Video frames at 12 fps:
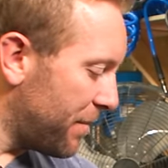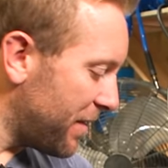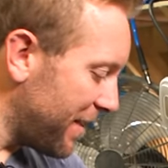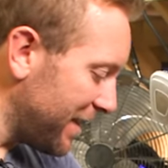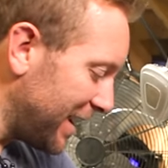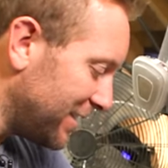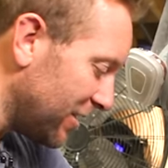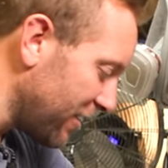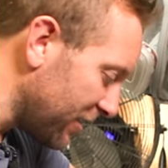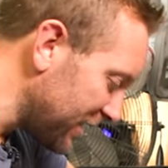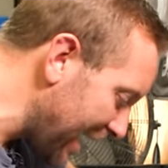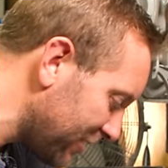but then they do
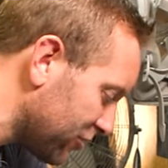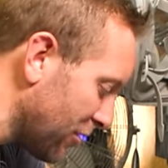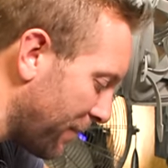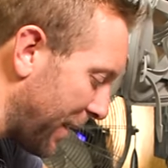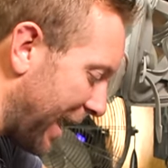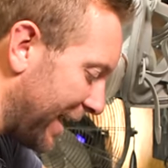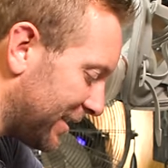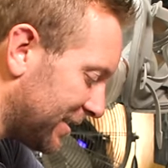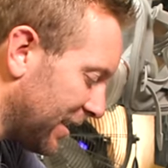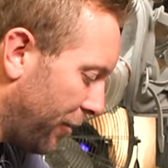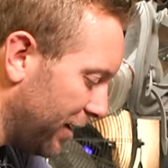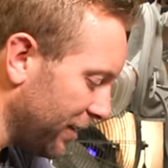those extra
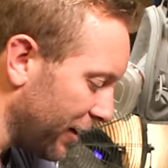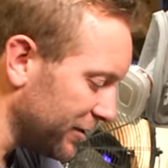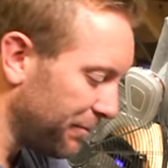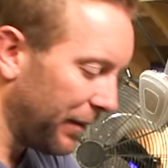bits, putting those